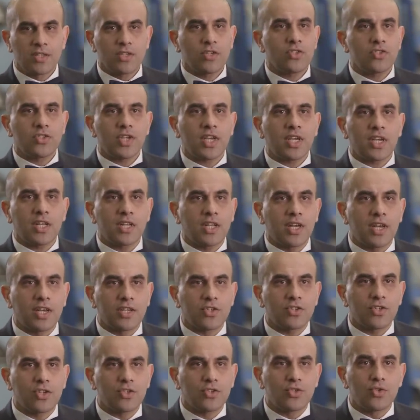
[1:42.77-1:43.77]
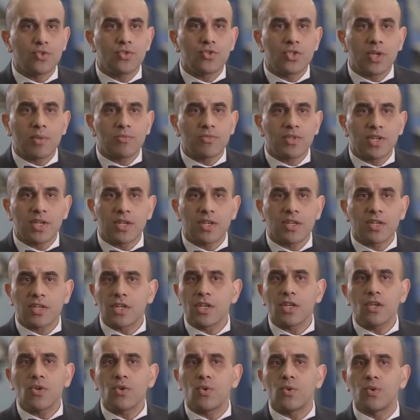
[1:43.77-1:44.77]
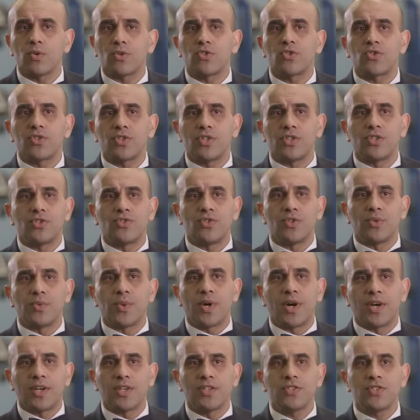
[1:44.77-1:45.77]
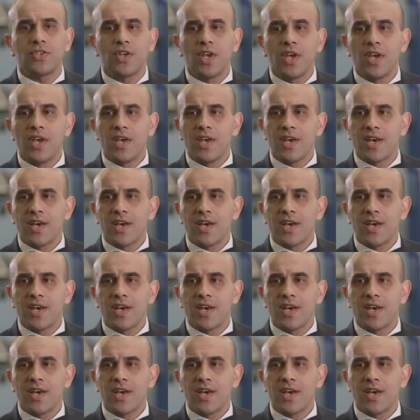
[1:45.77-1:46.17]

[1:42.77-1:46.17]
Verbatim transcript: The second is do something keyhole surgery wise.